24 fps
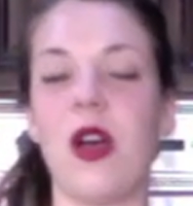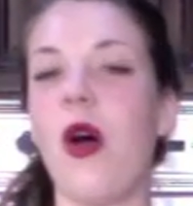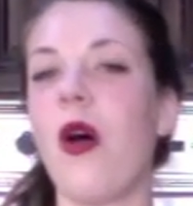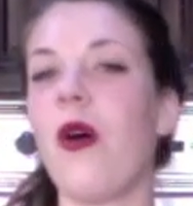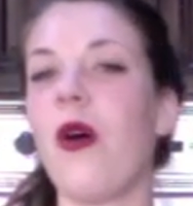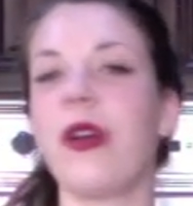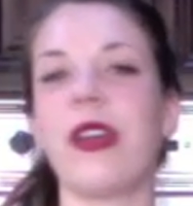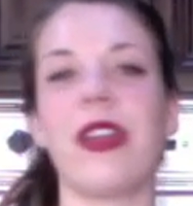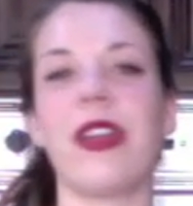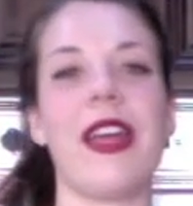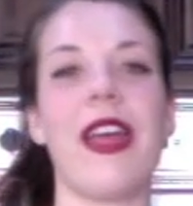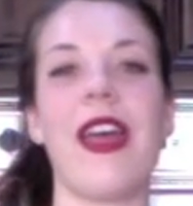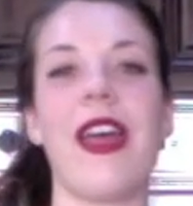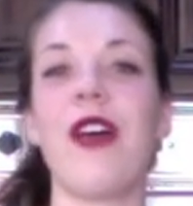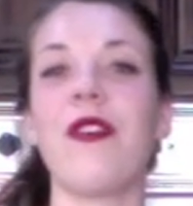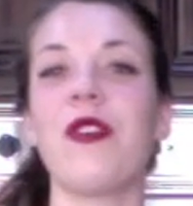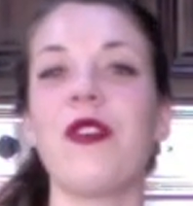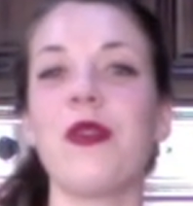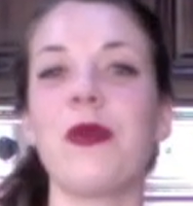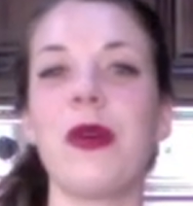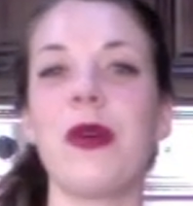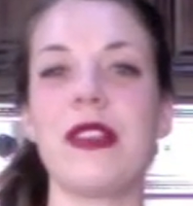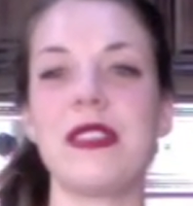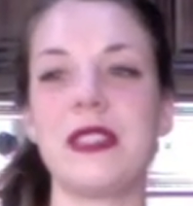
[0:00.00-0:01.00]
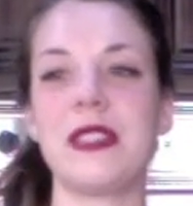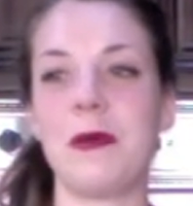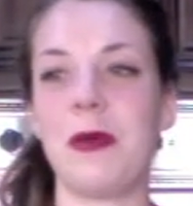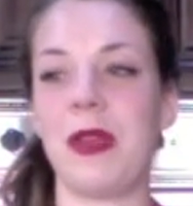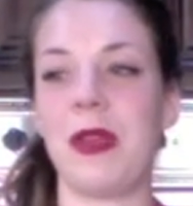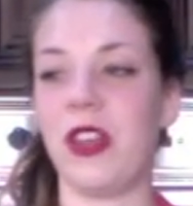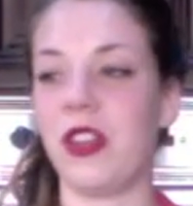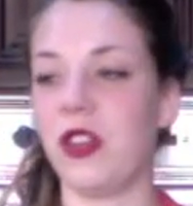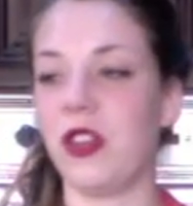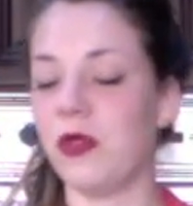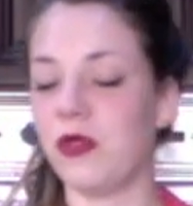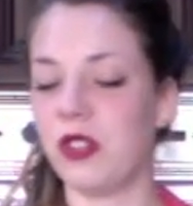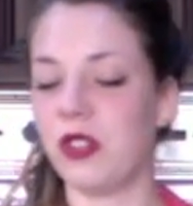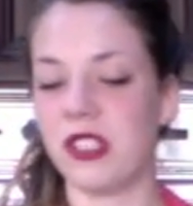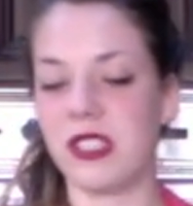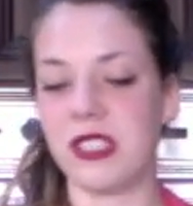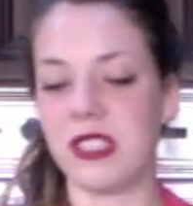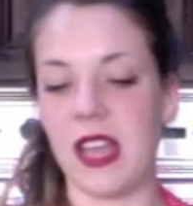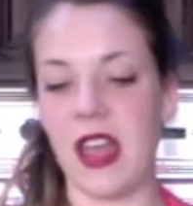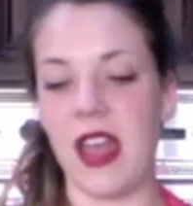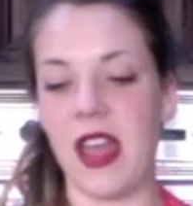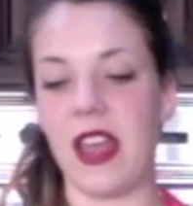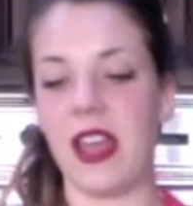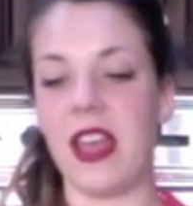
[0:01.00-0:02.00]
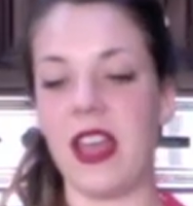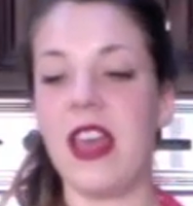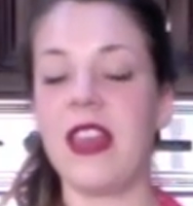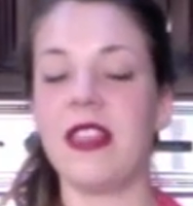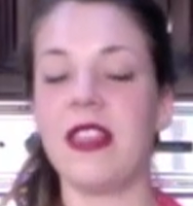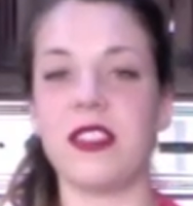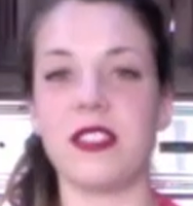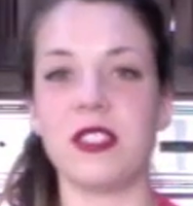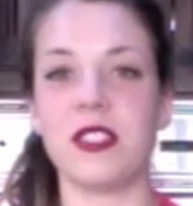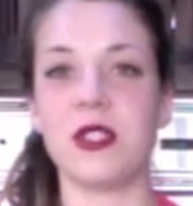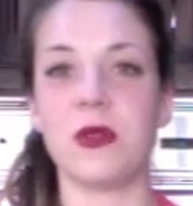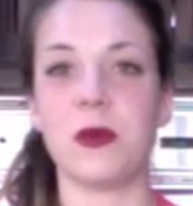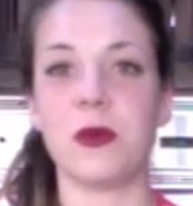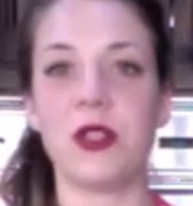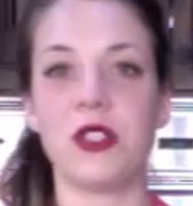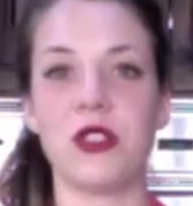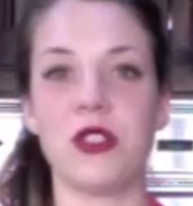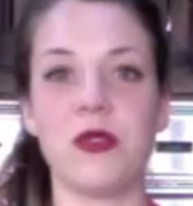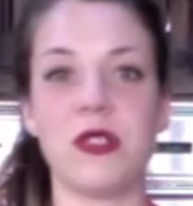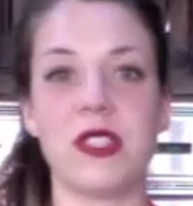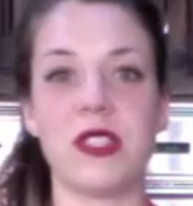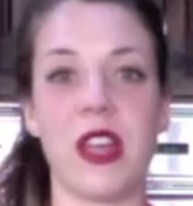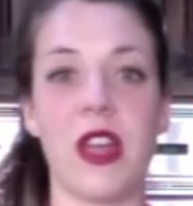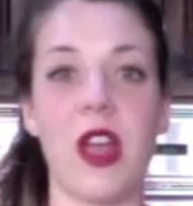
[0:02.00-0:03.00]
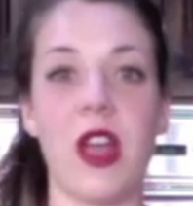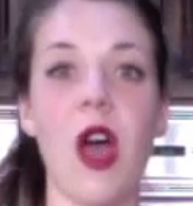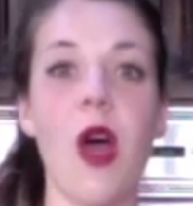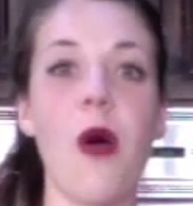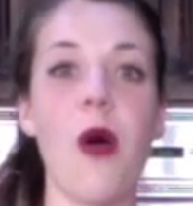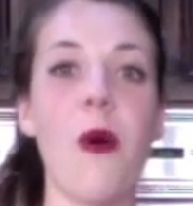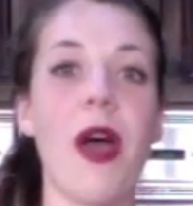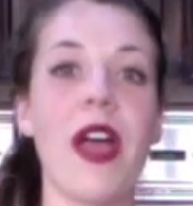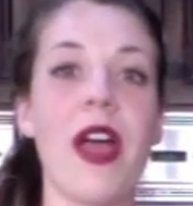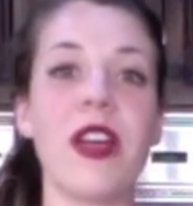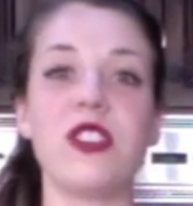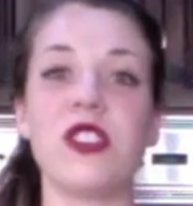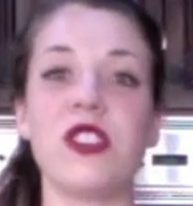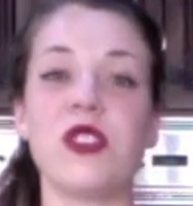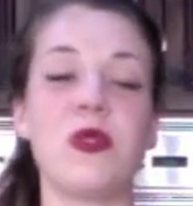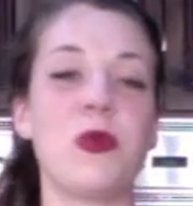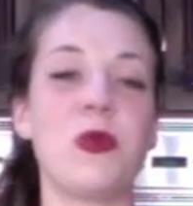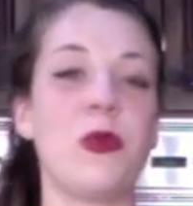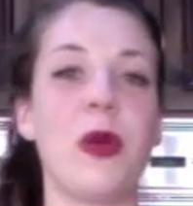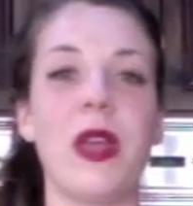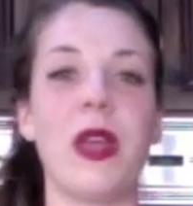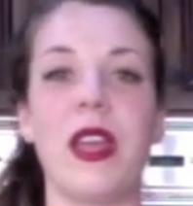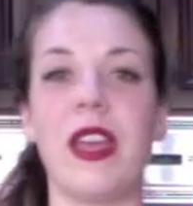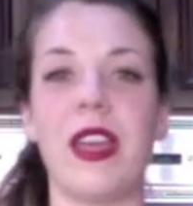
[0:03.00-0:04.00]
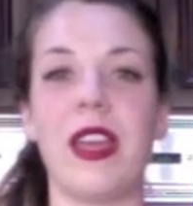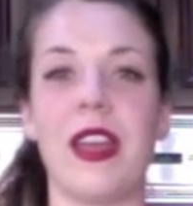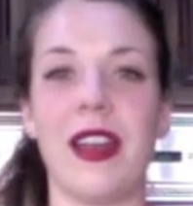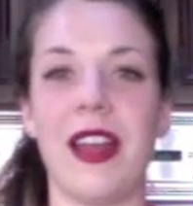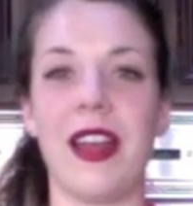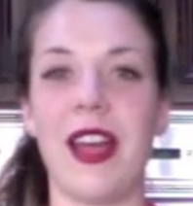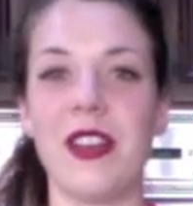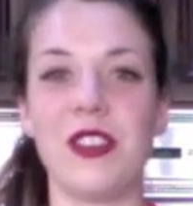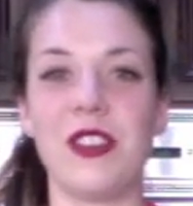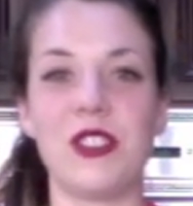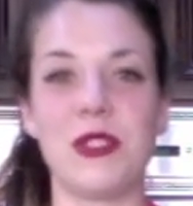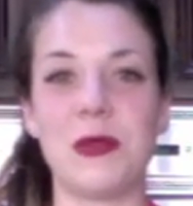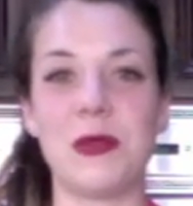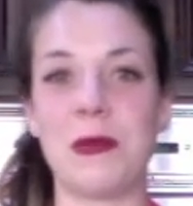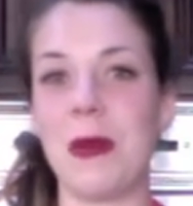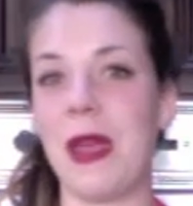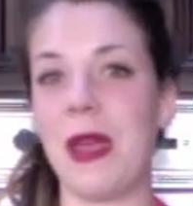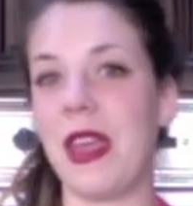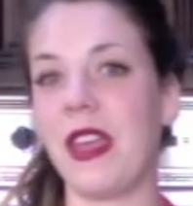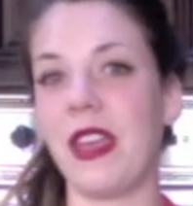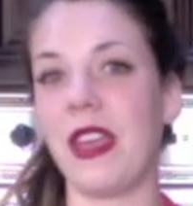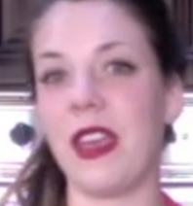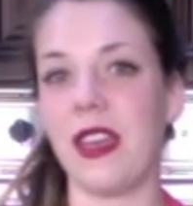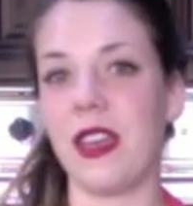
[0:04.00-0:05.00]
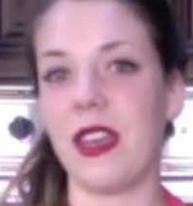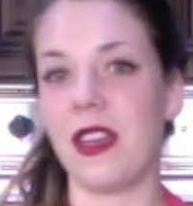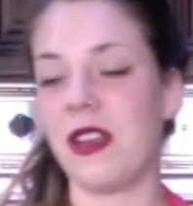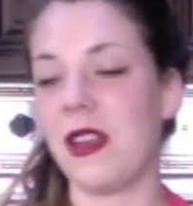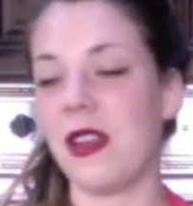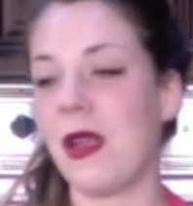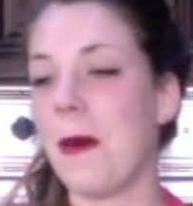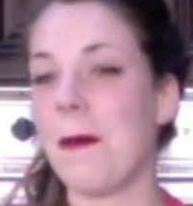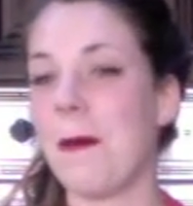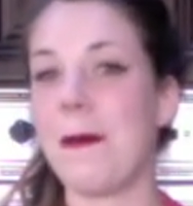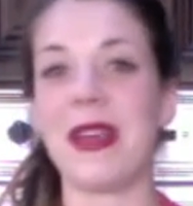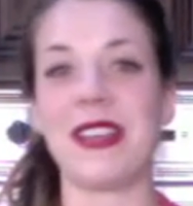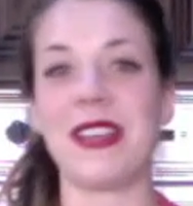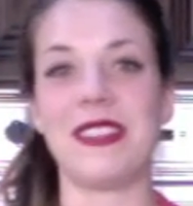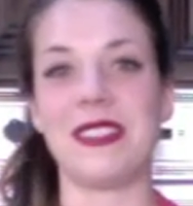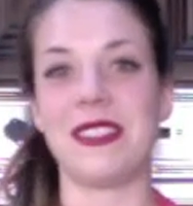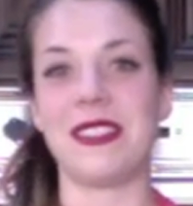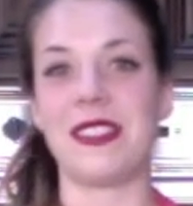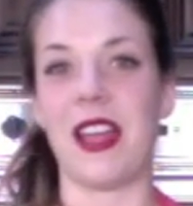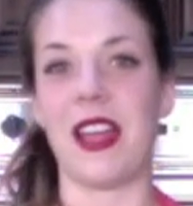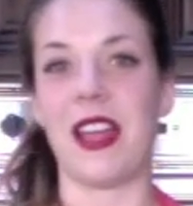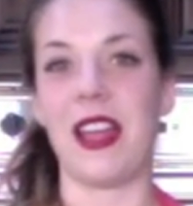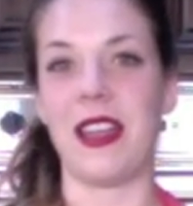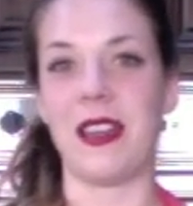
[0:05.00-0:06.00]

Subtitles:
Oh, can I have your recipe? And you just say, this is what you say. Oh, I just wing it. I just make it by sight.